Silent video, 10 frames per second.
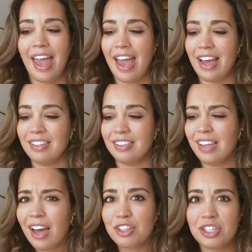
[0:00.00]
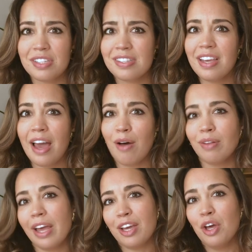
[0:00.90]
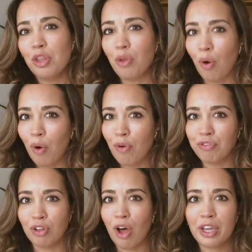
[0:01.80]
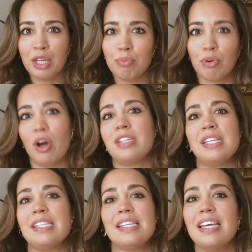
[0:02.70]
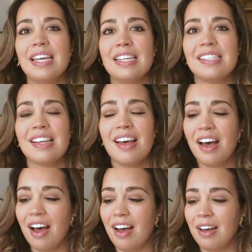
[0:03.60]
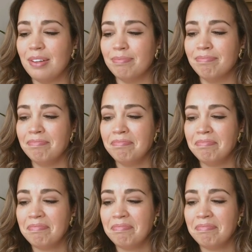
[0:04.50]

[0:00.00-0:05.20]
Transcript: And yeah, just see how like the whole vlogging process is. Um,